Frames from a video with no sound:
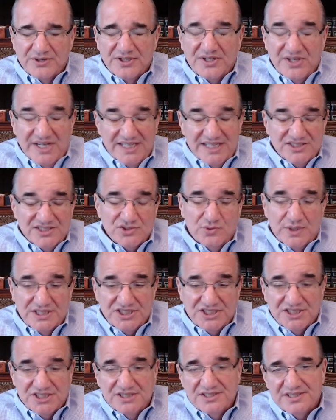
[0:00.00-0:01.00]
you can ask
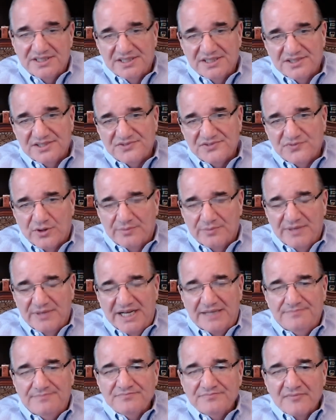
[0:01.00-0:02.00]
questions in this format.